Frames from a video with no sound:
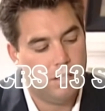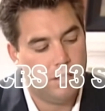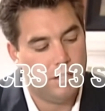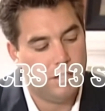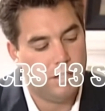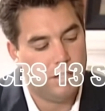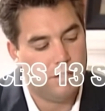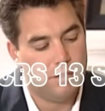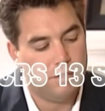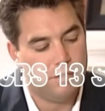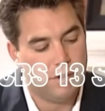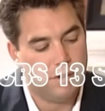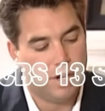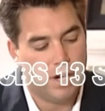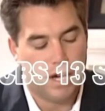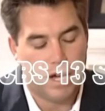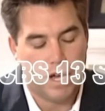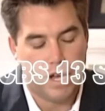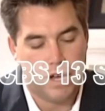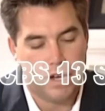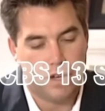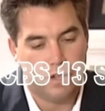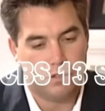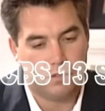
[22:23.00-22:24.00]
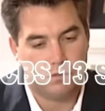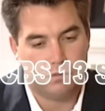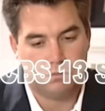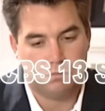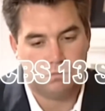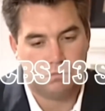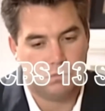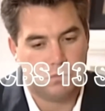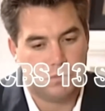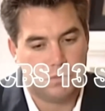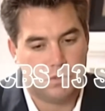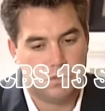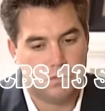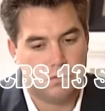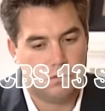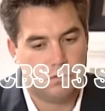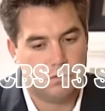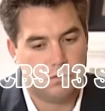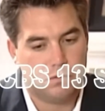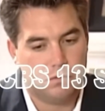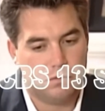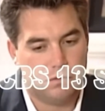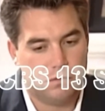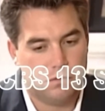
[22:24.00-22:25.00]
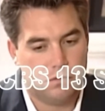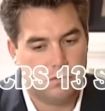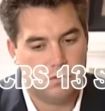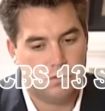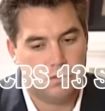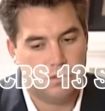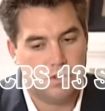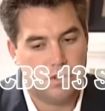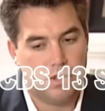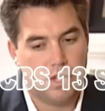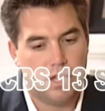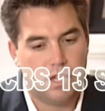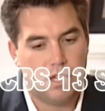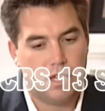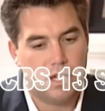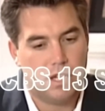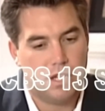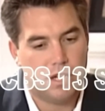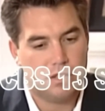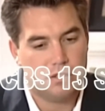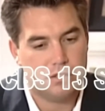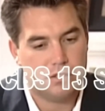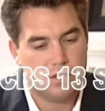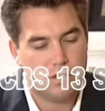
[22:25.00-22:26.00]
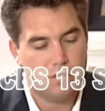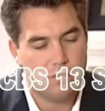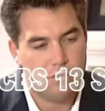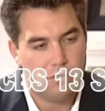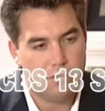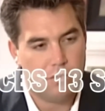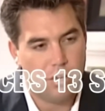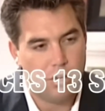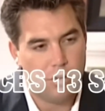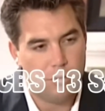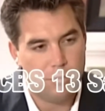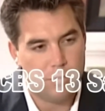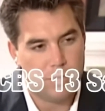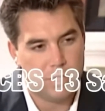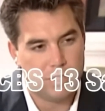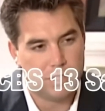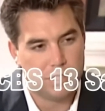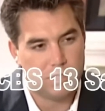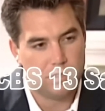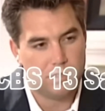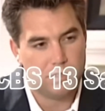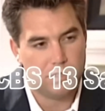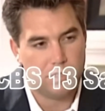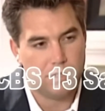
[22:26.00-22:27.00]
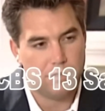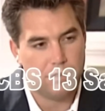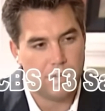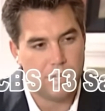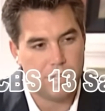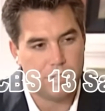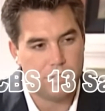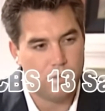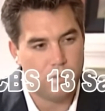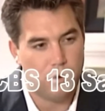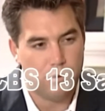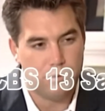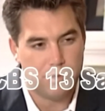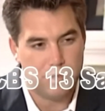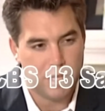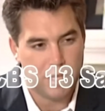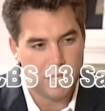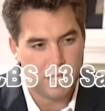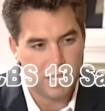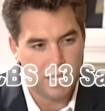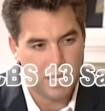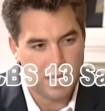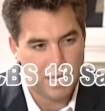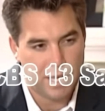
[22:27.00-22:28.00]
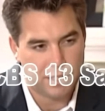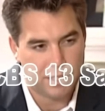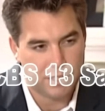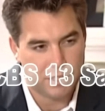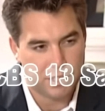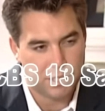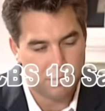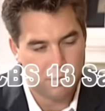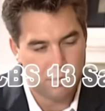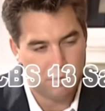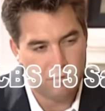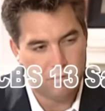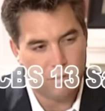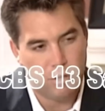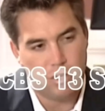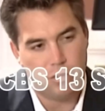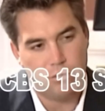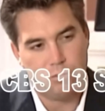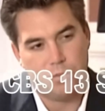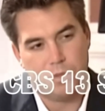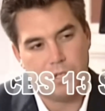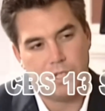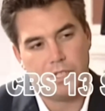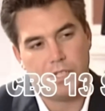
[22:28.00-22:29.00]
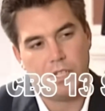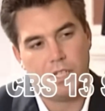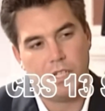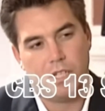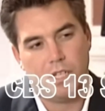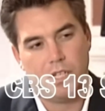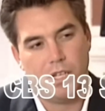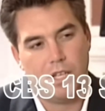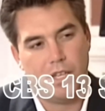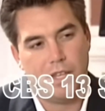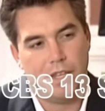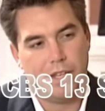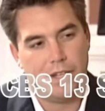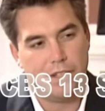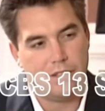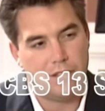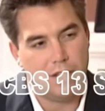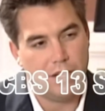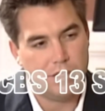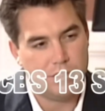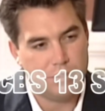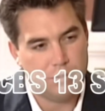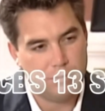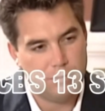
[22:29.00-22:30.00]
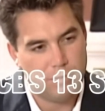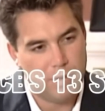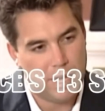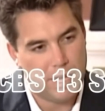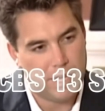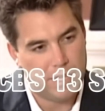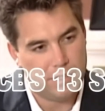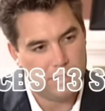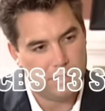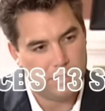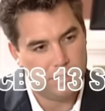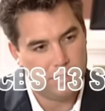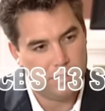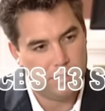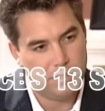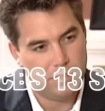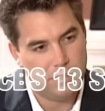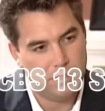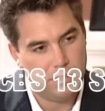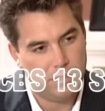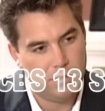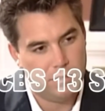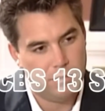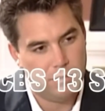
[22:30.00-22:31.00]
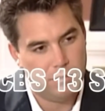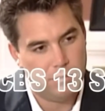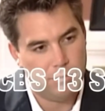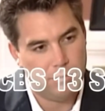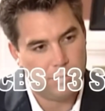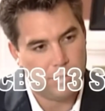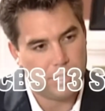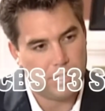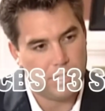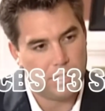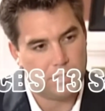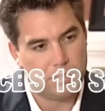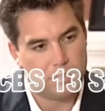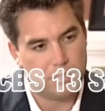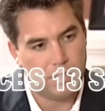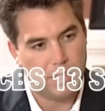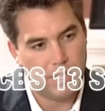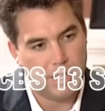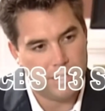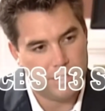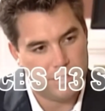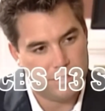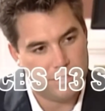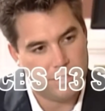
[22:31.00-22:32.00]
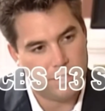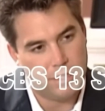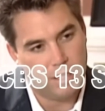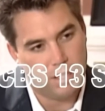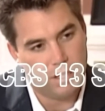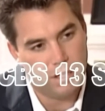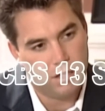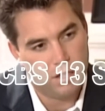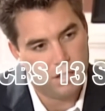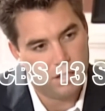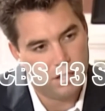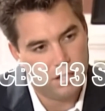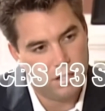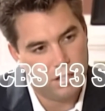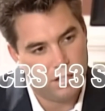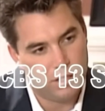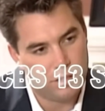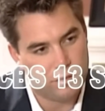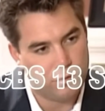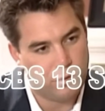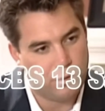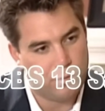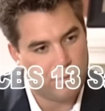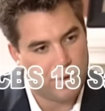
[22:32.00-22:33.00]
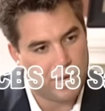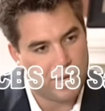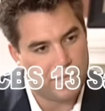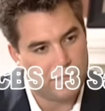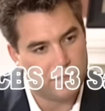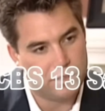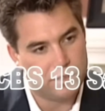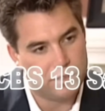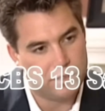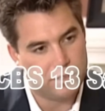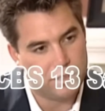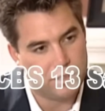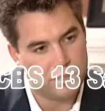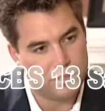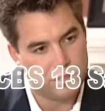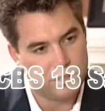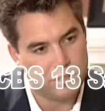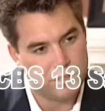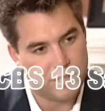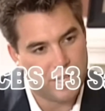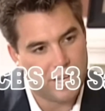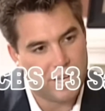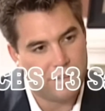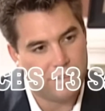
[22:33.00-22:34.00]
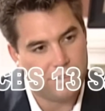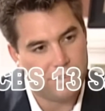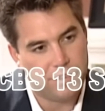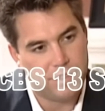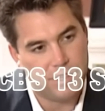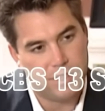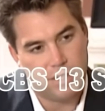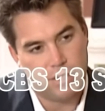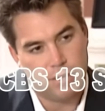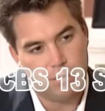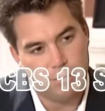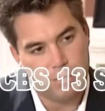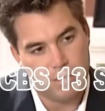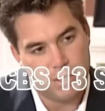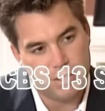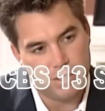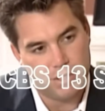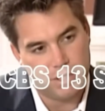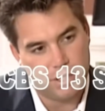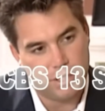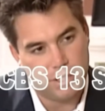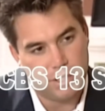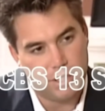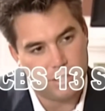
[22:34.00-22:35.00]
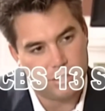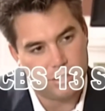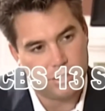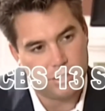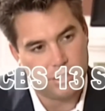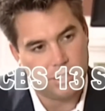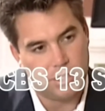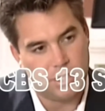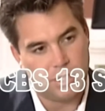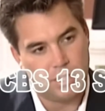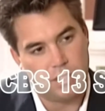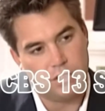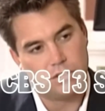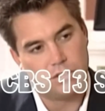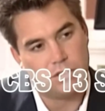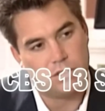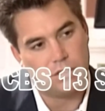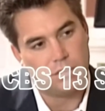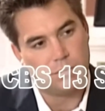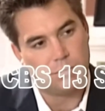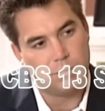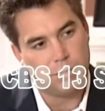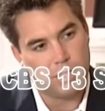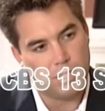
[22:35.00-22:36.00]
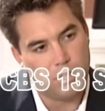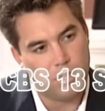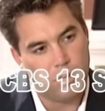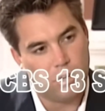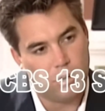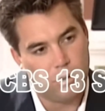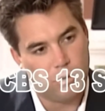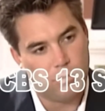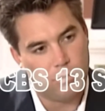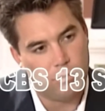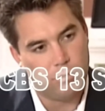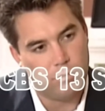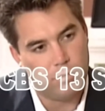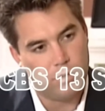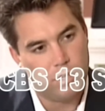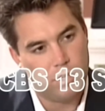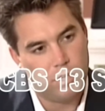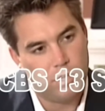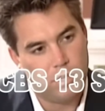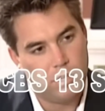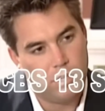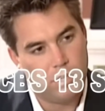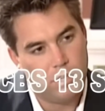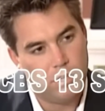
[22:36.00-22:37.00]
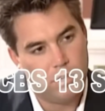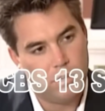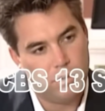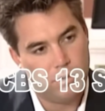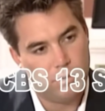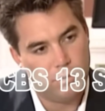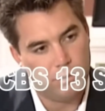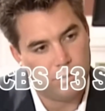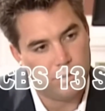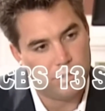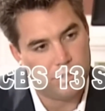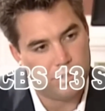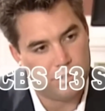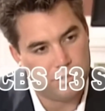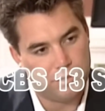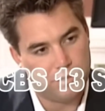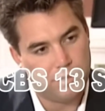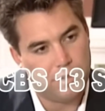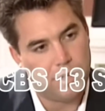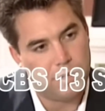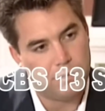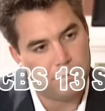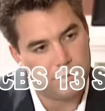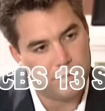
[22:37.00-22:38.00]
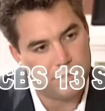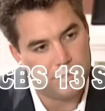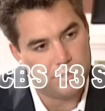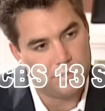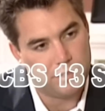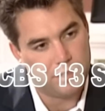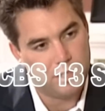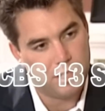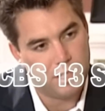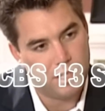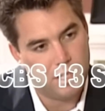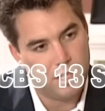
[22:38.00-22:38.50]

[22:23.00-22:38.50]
If I think he had some involvement, if I don't think he had some involvement, that doesn't matter, because Laci is what matters, and she's out there missing, and she needs to be home with her families.